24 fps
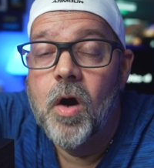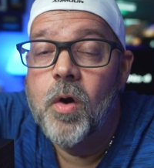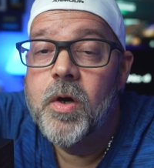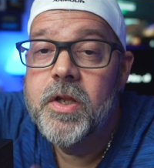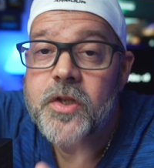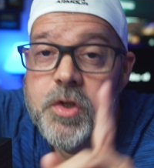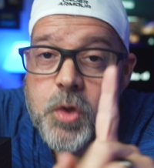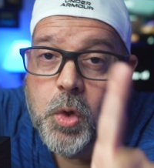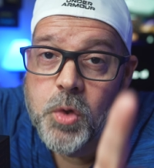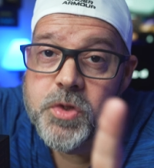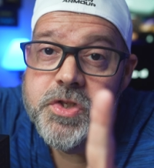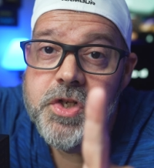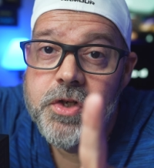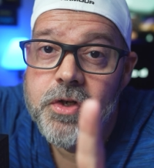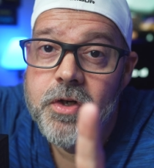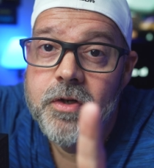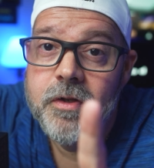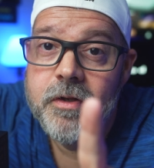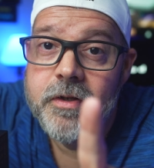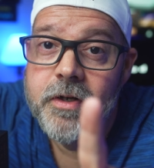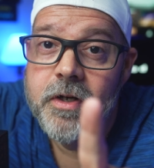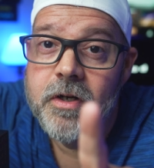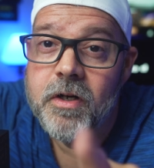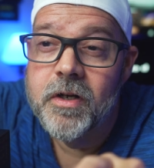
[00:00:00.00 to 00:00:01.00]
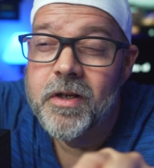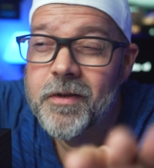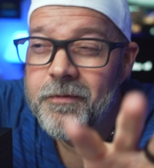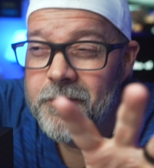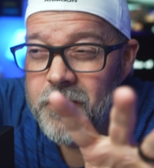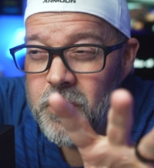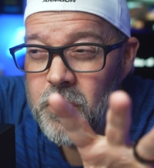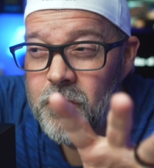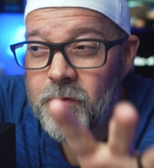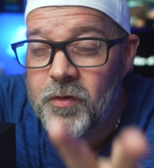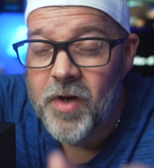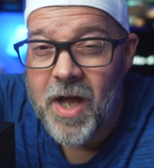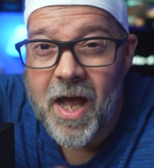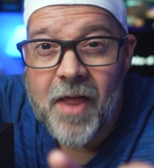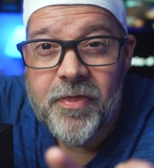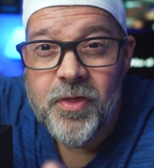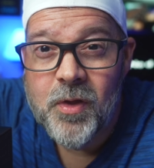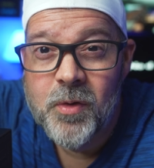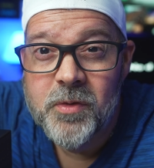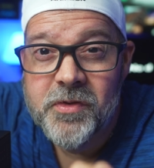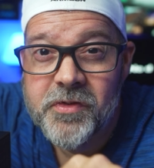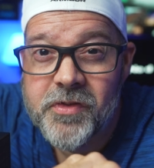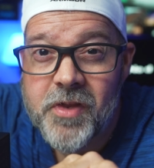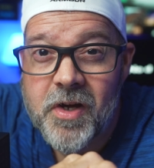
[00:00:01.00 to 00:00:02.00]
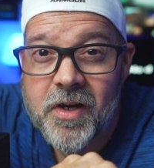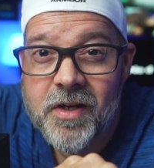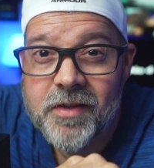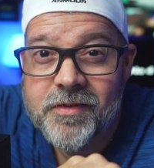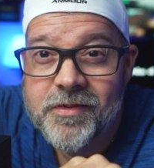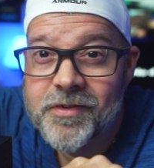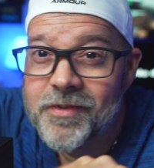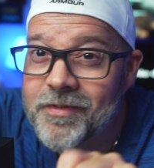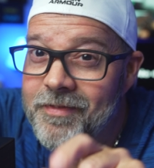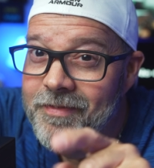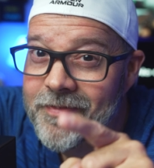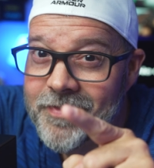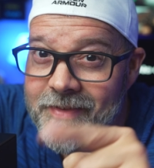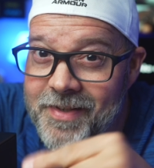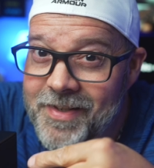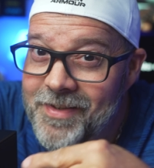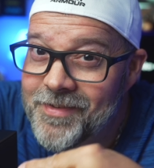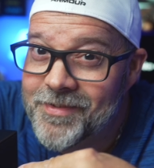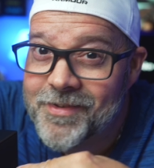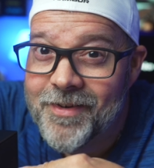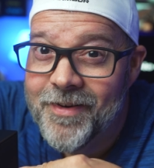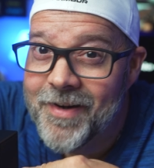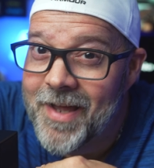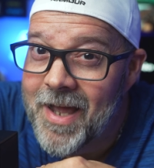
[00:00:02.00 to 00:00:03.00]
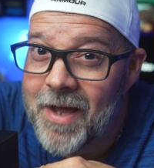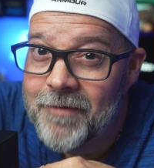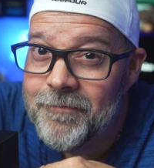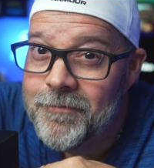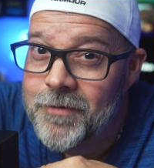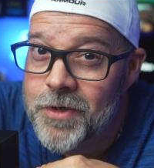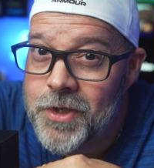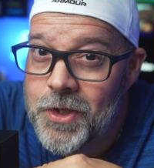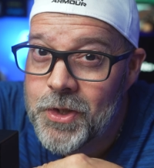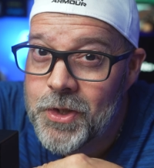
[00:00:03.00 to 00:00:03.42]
I already told you earlier, if you've got those thoughts, these are not for